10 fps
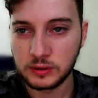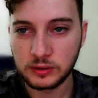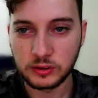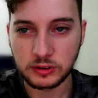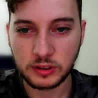
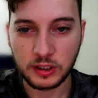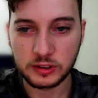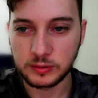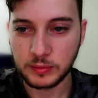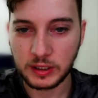just
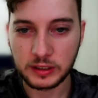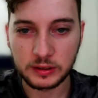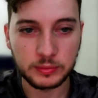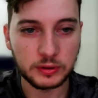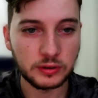causing my
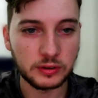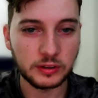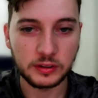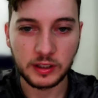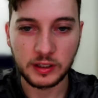computer a
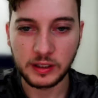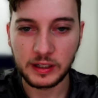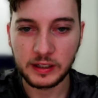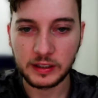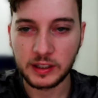lot of
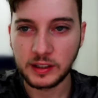lag.